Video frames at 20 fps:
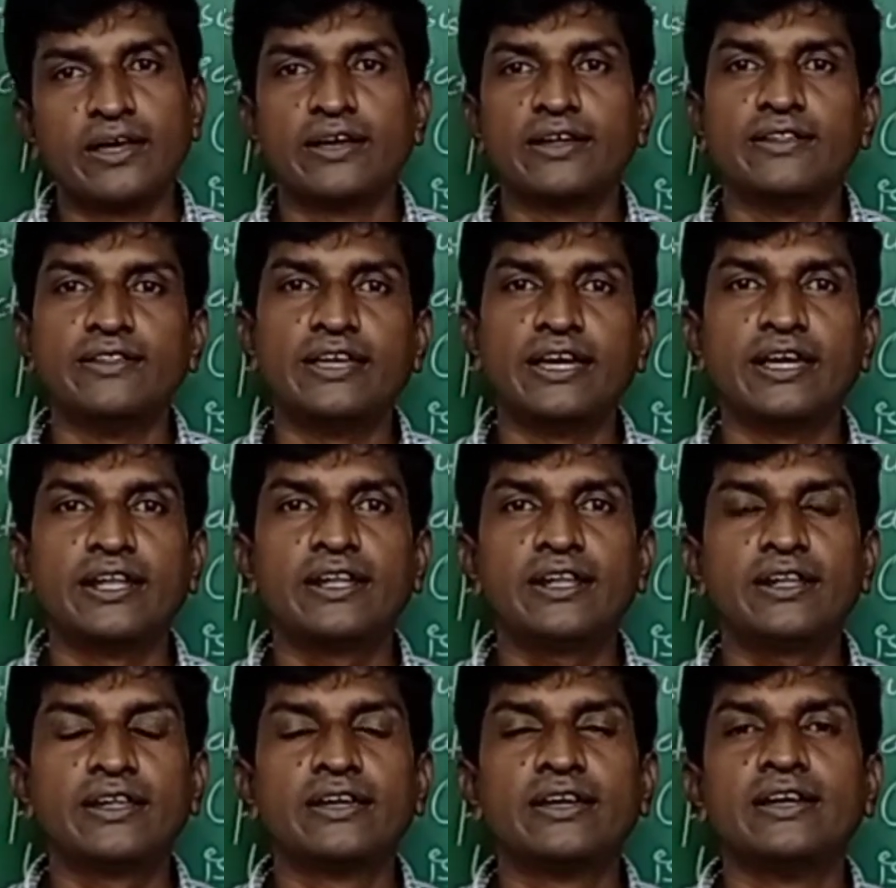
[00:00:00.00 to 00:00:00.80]

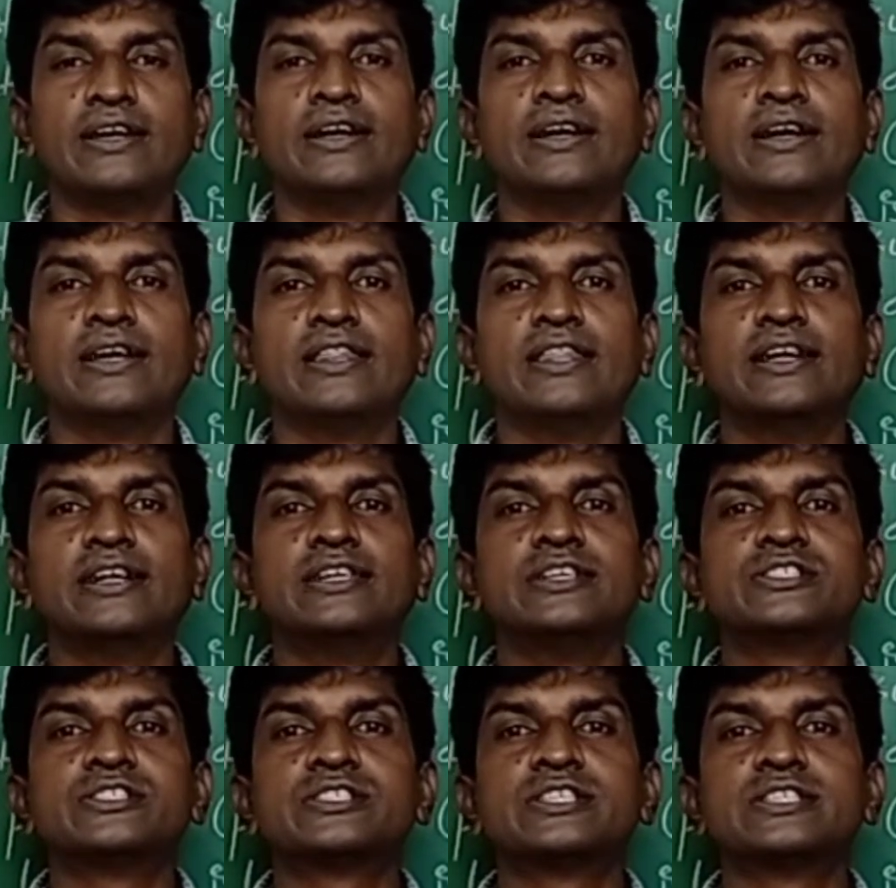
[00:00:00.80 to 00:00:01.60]
then the
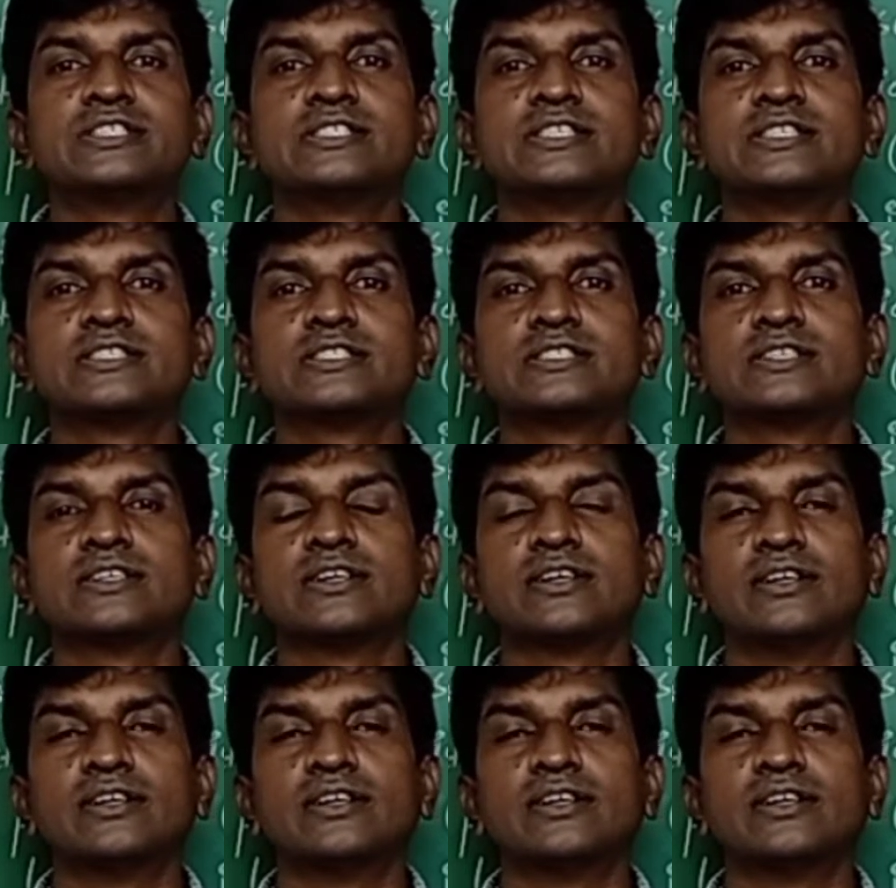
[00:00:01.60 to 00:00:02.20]
distances,